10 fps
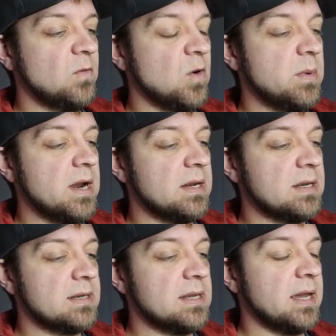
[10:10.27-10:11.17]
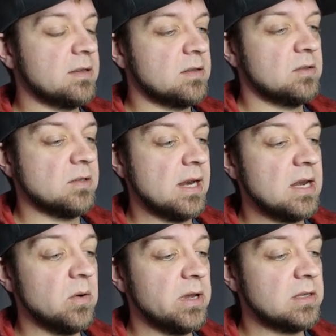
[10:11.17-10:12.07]
formatted text, because then I
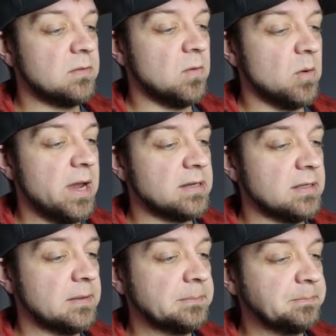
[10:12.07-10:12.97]
know it's formatted.